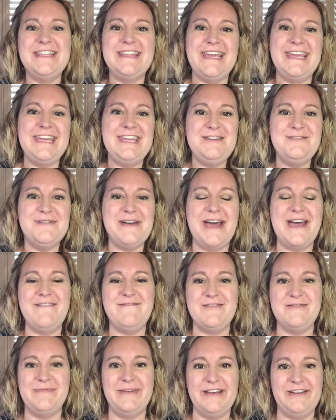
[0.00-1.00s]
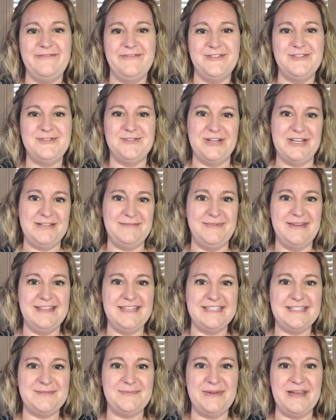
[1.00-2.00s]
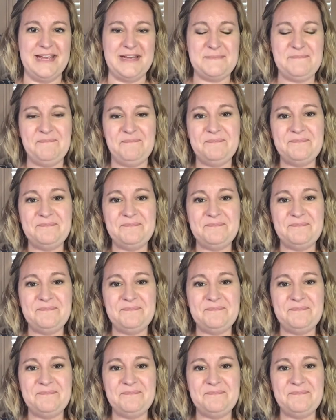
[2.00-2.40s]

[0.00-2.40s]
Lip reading: Thank you everybody for joining me this week.